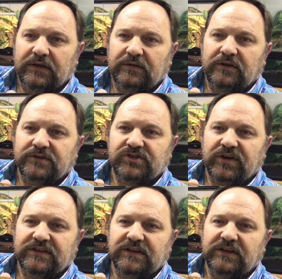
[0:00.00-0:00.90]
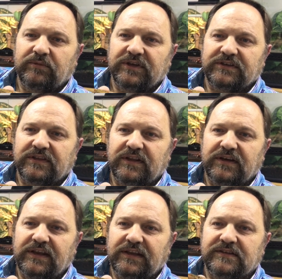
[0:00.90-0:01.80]
constrict a little bit, and then
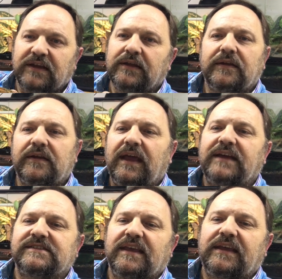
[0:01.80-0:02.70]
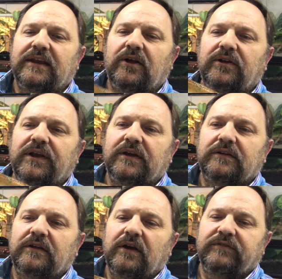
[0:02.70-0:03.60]
eat. As they get older,
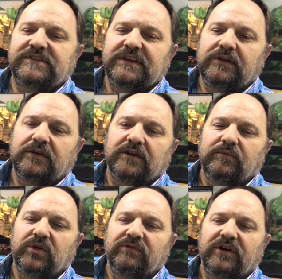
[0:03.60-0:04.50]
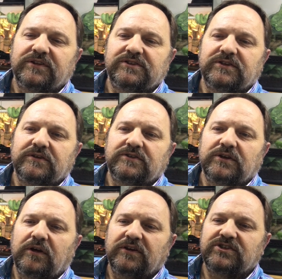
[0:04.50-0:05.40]
obviously you can move on to
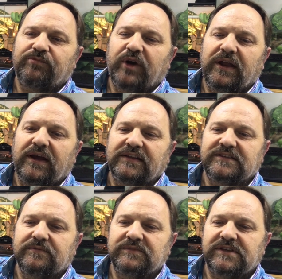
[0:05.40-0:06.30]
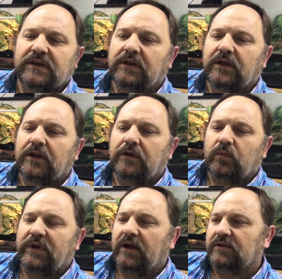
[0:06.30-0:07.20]
larger prey items.
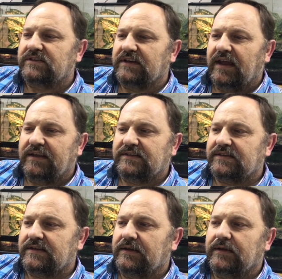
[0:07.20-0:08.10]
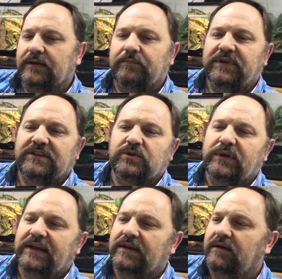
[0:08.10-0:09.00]
We alternate
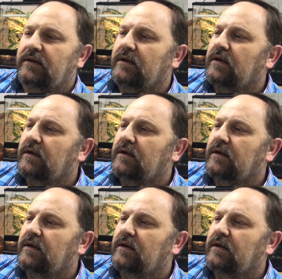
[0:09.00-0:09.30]
between